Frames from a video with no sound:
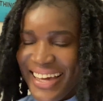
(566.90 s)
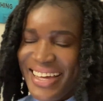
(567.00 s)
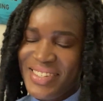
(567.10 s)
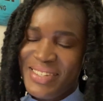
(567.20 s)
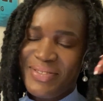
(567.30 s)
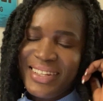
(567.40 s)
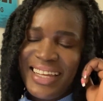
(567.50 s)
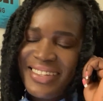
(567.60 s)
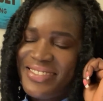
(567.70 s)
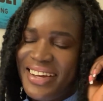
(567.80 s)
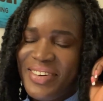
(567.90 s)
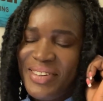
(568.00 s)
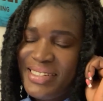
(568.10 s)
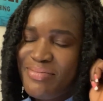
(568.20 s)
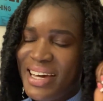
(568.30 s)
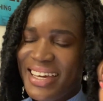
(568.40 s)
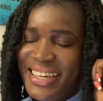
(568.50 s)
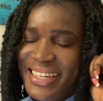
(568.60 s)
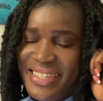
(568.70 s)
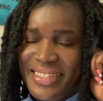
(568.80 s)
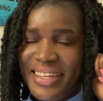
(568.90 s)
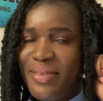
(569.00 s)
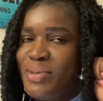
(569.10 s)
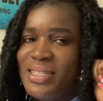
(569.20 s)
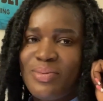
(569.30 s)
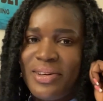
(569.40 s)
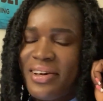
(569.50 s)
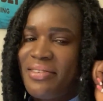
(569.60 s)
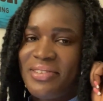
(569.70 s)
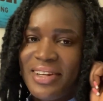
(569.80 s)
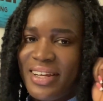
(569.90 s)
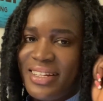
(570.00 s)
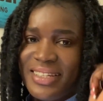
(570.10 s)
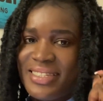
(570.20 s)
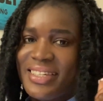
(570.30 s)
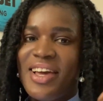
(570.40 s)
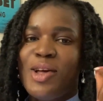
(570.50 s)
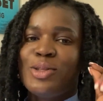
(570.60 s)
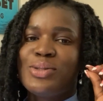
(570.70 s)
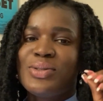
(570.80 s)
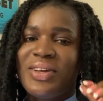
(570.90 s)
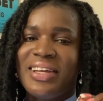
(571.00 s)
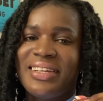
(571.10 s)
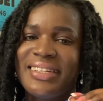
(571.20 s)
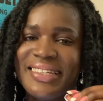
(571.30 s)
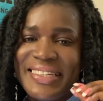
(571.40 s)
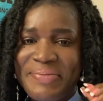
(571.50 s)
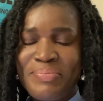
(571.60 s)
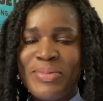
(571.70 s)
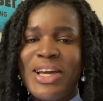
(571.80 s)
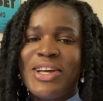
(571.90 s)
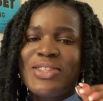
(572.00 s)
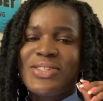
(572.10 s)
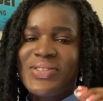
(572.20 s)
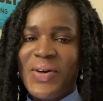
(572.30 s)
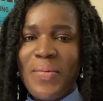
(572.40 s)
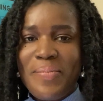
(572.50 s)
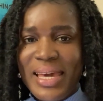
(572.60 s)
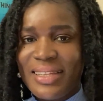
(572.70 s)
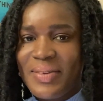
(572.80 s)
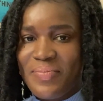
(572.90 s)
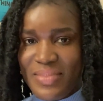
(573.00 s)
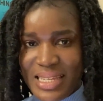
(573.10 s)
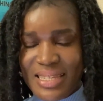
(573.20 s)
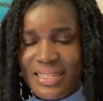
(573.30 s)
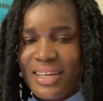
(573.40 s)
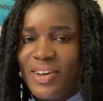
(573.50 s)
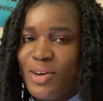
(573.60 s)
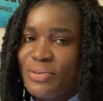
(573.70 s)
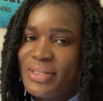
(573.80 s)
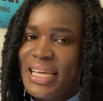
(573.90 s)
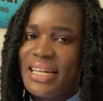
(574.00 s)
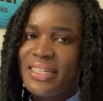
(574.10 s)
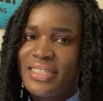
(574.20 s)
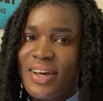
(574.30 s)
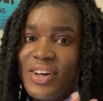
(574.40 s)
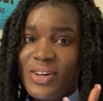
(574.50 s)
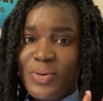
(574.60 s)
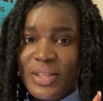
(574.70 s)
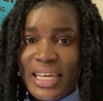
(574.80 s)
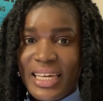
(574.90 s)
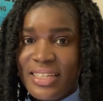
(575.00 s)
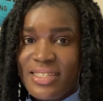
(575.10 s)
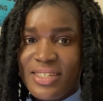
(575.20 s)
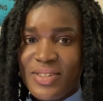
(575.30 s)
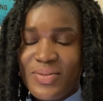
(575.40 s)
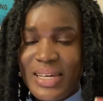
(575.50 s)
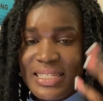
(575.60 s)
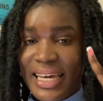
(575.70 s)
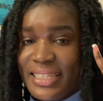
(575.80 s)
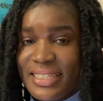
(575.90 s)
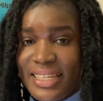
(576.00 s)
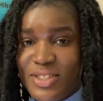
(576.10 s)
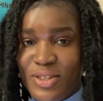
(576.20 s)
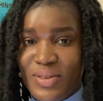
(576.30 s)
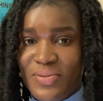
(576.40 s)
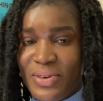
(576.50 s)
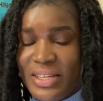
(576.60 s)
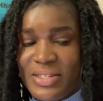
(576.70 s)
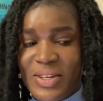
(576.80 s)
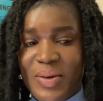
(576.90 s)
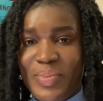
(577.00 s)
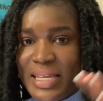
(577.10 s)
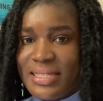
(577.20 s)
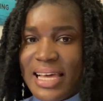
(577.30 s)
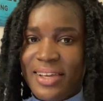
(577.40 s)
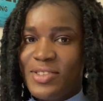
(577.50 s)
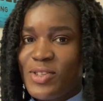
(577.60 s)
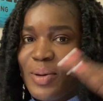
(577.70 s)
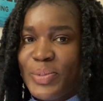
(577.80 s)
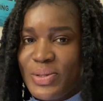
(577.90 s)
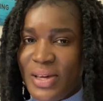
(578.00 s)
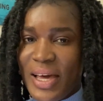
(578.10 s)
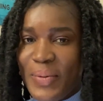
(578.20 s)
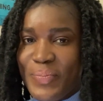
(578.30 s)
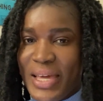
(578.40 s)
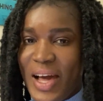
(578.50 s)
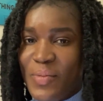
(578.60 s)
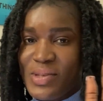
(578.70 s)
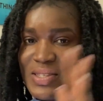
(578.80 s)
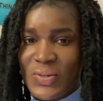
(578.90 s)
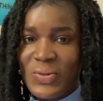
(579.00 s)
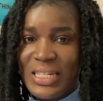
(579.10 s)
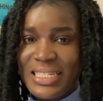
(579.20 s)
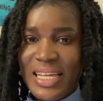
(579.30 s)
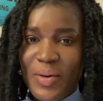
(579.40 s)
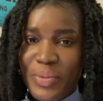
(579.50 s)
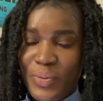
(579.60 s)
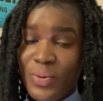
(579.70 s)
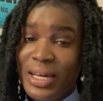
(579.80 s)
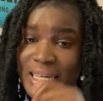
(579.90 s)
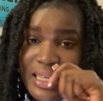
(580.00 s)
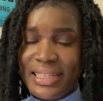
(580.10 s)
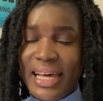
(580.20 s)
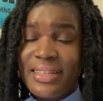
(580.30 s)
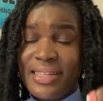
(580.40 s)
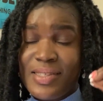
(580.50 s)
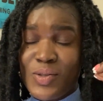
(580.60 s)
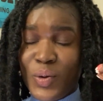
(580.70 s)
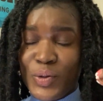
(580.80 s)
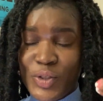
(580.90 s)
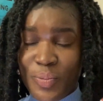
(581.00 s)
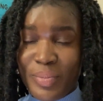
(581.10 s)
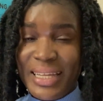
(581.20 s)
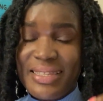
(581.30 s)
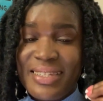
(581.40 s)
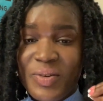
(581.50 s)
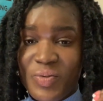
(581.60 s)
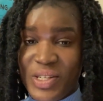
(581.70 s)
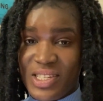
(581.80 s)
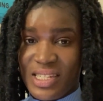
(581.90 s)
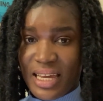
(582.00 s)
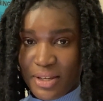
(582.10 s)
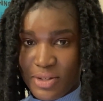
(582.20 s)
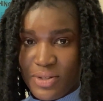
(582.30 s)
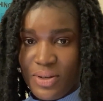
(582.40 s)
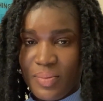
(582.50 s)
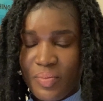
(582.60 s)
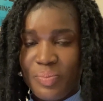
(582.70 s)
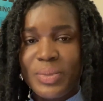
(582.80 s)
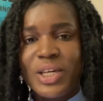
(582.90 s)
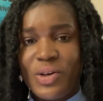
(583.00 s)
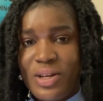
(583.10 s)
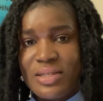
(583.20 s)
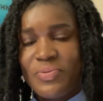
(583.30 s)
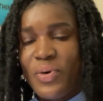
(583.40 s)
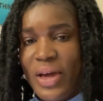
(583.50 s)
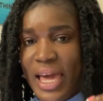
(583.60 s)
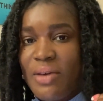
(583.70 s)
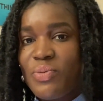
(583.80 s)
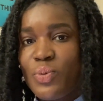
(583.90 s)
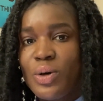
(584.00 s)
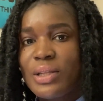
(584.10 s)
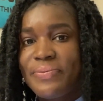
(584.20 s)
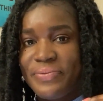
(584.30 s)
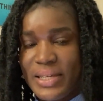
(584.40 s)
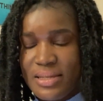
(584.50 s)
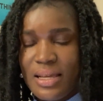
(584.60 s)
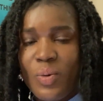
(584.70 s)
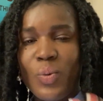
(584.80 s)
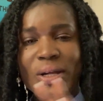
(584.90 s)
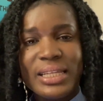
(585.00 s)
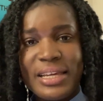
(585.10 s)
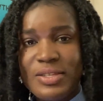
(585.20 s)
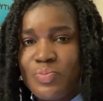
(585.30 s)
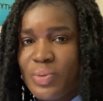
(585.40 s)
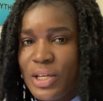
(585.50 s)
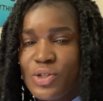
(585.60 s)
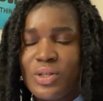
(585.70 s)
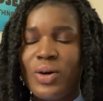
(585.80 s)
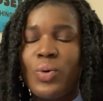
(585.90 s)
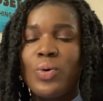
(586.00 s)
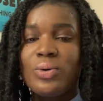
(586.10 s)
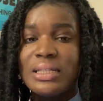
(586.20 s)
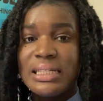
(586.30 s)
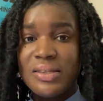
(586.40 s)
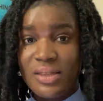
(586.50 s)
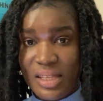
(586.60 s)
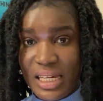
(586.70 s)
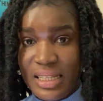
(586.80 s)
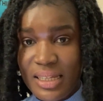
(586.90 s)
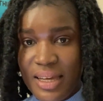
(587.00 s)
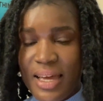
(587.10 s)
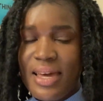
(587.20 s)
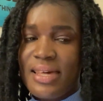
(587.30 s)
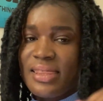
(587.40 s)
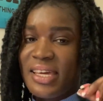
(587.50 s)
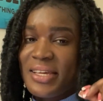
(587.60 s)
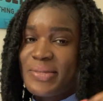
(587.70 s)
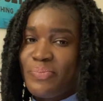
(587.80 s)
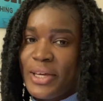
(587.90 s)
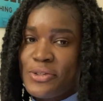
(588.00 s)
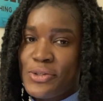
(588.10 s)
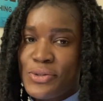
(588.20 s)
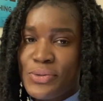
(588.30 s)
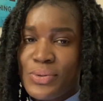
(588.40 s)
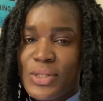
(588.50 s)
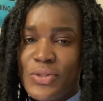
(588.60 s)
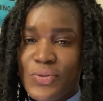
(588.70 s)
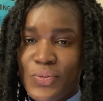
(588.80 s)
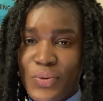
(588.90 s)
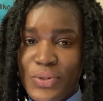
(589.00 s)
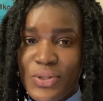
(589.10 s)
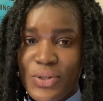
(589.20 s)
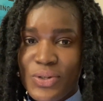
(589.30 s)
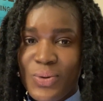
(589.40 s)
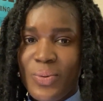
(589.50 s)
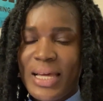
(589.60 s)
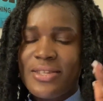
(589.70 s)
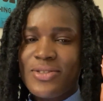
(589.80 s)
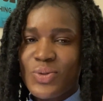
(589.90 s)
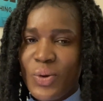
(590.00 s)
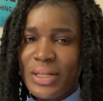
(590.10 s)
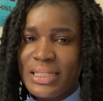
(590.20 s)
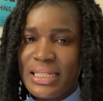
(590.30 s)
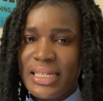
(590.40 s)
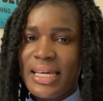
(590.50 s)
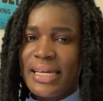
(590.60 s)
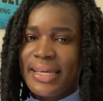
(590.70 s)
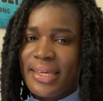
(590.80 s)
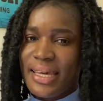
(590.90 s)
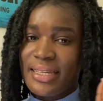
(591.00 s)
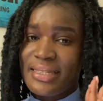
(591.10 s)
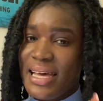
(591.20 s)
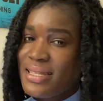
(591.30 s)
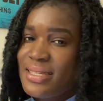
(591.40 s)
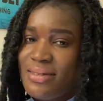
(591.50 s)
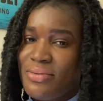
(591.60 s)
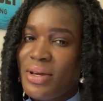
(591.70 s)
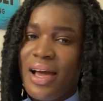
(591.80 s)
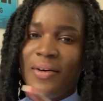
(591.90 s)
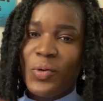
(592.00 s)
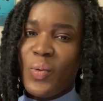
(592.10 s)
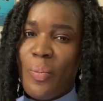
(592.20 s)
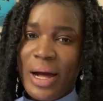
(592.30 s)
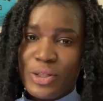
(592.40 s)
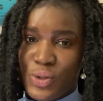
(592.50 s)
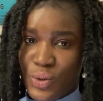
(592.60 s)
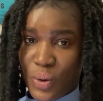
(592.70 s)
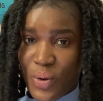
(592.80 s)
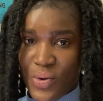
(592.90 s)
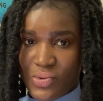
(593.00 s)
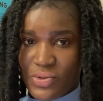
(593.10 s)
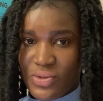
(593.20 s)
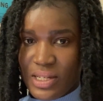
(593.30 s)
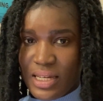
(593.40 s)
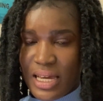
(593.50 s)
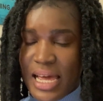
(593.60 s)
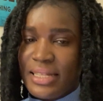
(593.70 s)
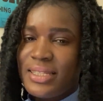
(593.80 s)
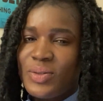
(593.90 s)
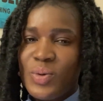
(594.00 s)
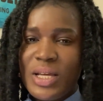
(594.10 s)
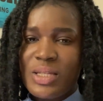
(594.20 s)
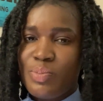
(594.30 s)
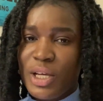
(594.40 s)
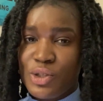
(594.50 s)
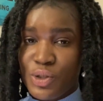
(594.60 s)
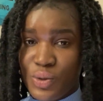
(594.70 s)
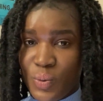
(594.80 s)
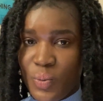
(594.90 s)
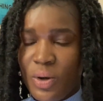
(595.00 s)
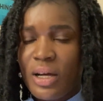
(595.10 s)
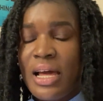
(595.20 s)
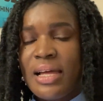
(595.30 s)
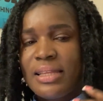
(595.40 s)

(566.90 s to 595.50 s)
I just feel like holding my ears. I'm a typical African lady. Do not make the mistake of telling them, oh, when I get to the US, I intend to look for a job, a side job to help me. I'll be schooling, I'll be working. That is automatic rejection. Because for F1 visa, what they expect you, the only thing they expect you to do is to go to the US, study, get that degree, and go back to your country. They don't expect you to work.